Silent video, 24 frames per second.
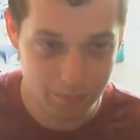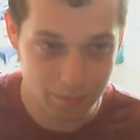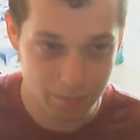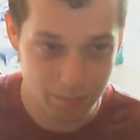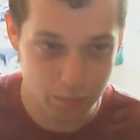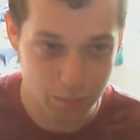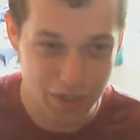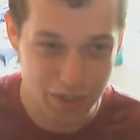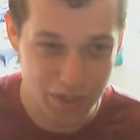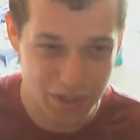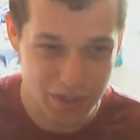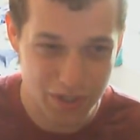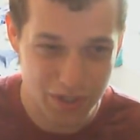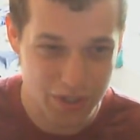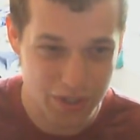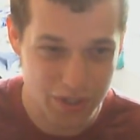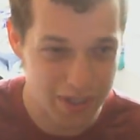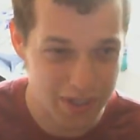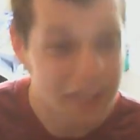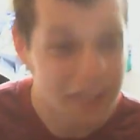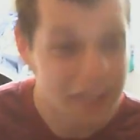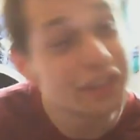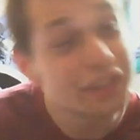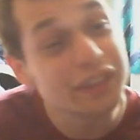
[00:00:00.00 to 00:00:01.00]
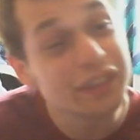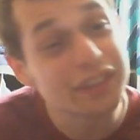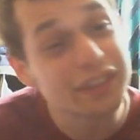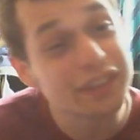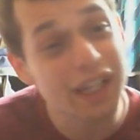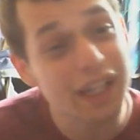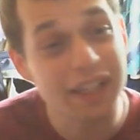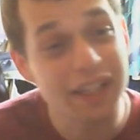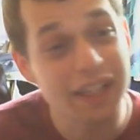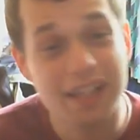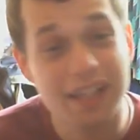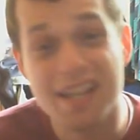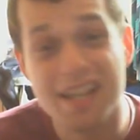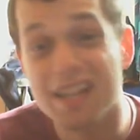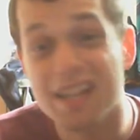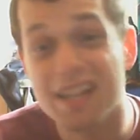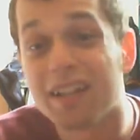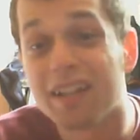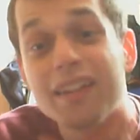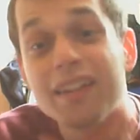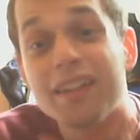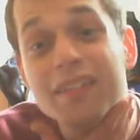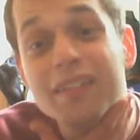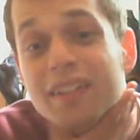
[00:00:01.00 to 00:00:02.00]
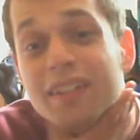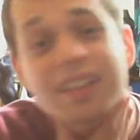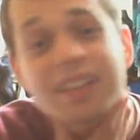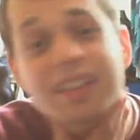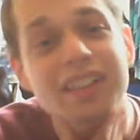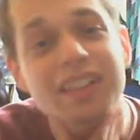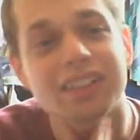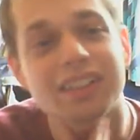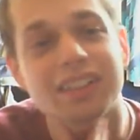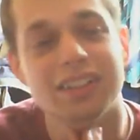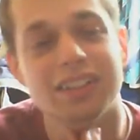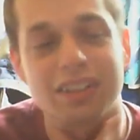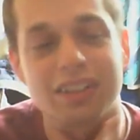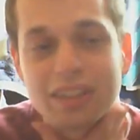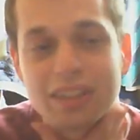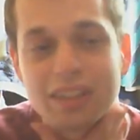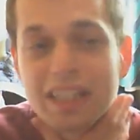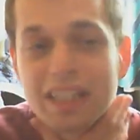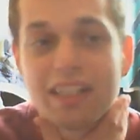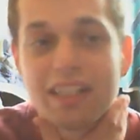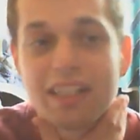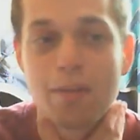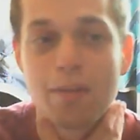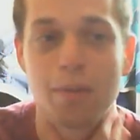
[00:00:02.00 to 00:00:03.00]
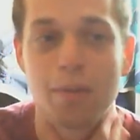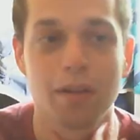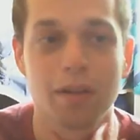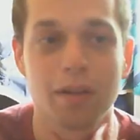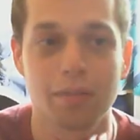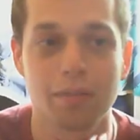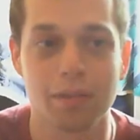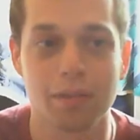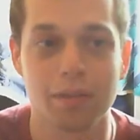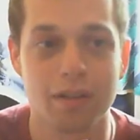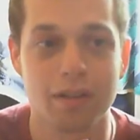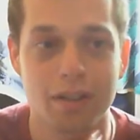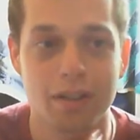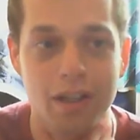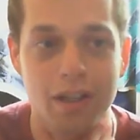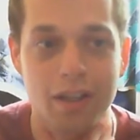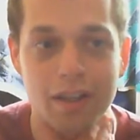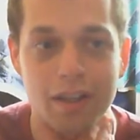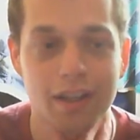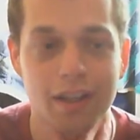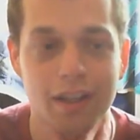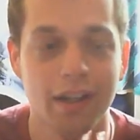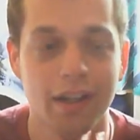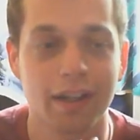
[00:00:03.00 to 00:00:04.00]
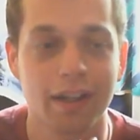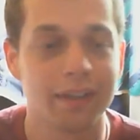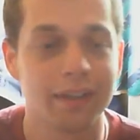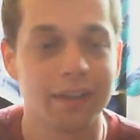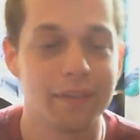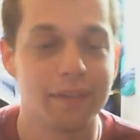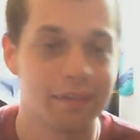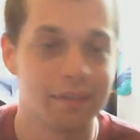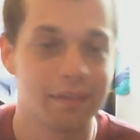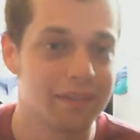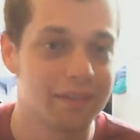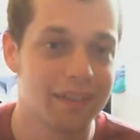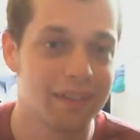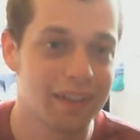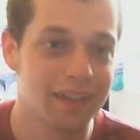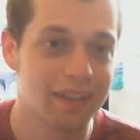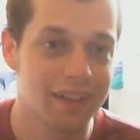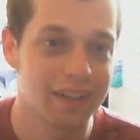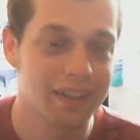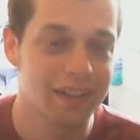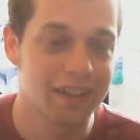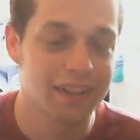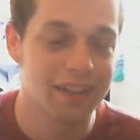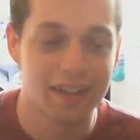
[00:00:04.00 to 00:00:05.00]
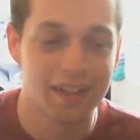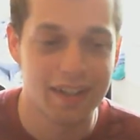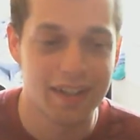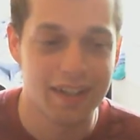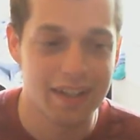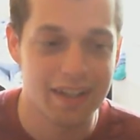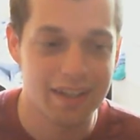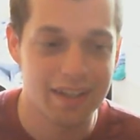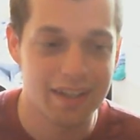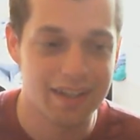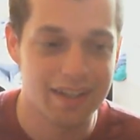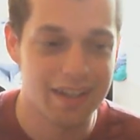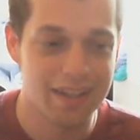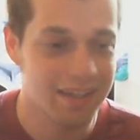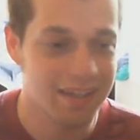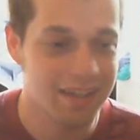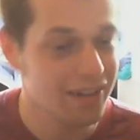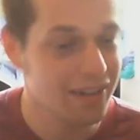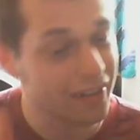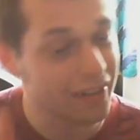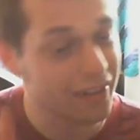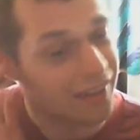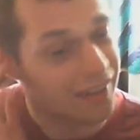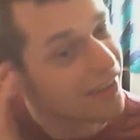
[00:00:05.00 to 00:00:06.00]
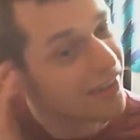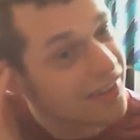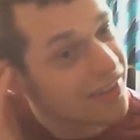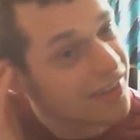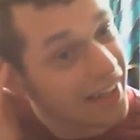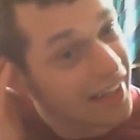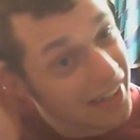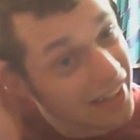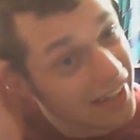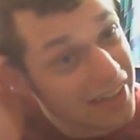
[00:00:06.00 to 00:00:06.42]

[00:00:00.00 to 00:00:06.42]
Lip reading: research station kind of deal, and just crazy plots like that. And it's totally insane.